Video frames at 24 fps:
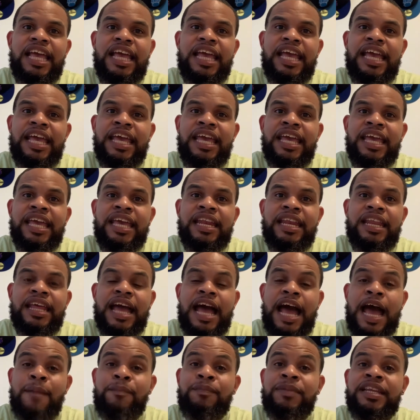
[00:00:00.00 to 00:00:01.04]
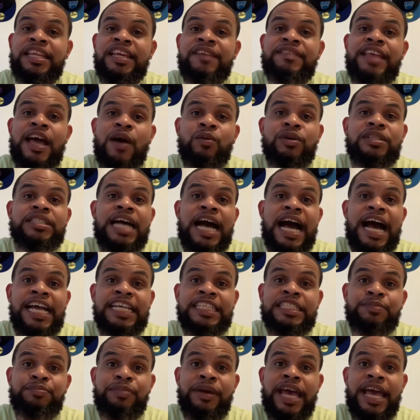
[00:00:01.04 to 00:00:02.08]
And I believe that was an
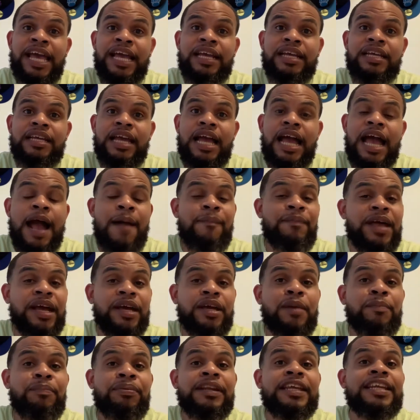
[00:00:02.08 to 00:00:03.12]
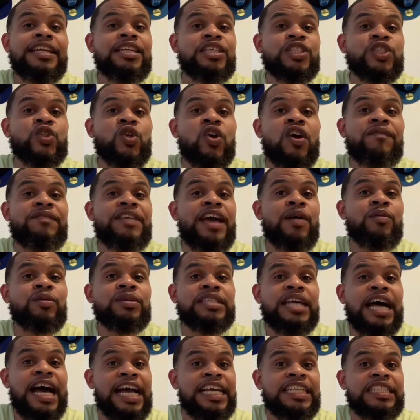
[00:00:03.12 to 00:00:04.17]
ice pack. I'm not completely sure if that was
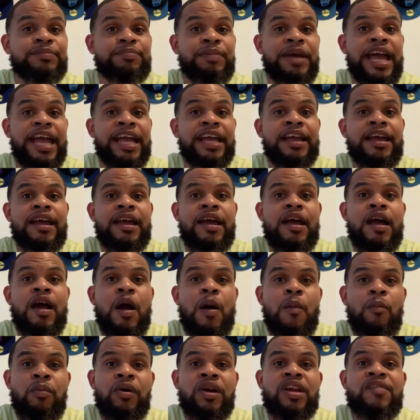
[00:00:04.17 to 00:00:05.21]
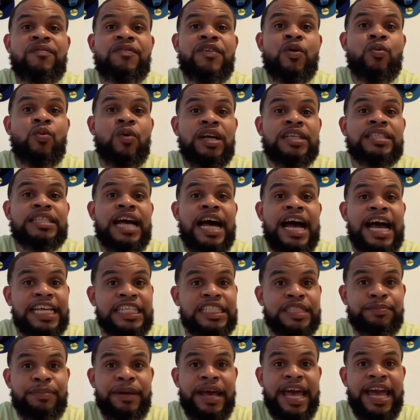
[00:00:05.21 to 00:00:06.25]
an ice pack, but if it was an
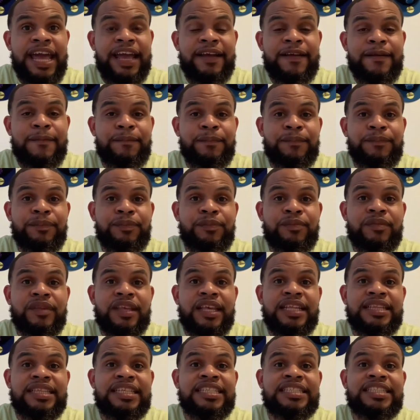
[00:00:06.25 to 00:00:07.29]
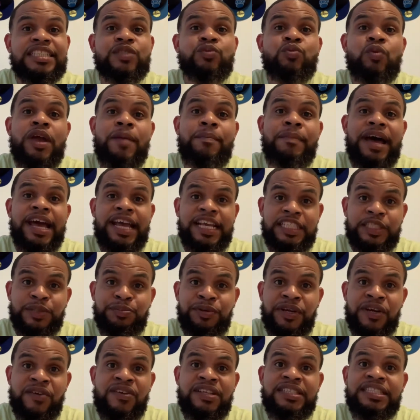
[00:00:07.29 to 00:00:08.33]
ice pack, this is where my
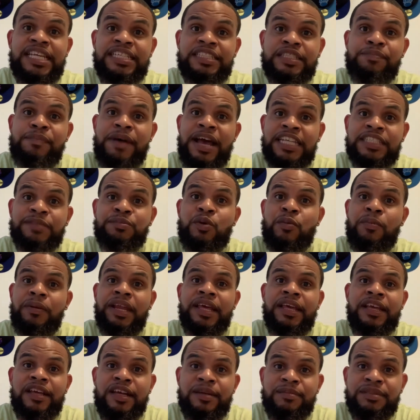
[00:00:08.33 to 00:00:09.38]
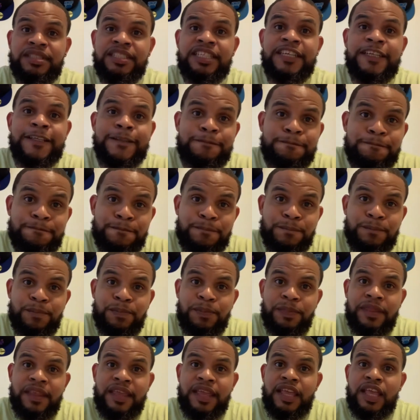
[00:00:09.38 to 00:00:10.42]
experience as a basketball player comes in.
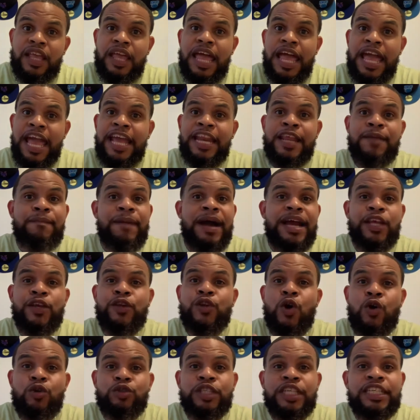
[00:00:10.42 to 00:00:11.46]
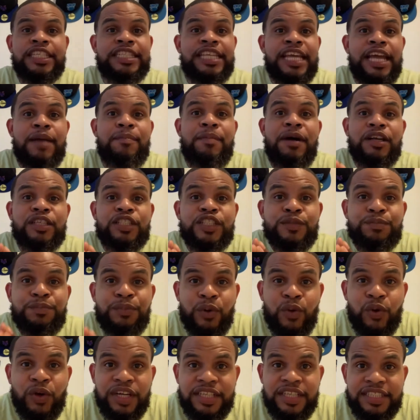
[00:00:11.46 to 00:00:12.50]
Anybody who knows anything about
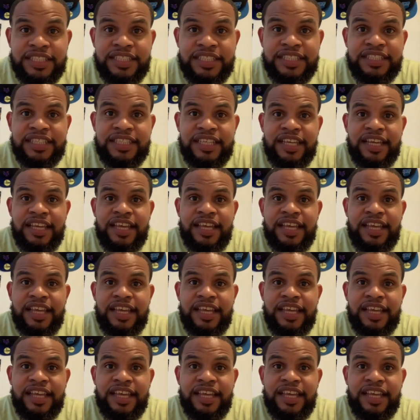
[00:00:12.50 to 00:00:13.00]
sports,